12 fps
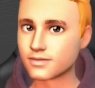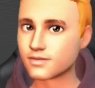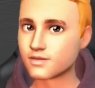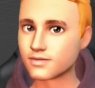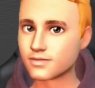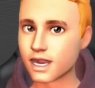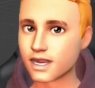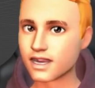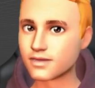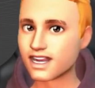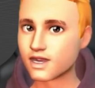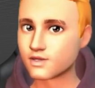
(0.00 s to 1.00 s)
Select
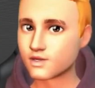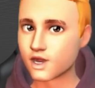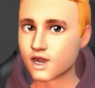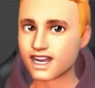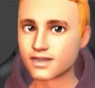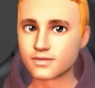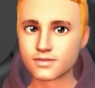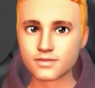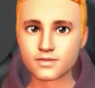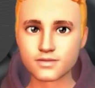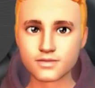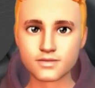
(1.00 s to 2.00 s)
these two UVs,
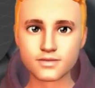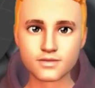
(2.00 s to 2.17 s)
okay.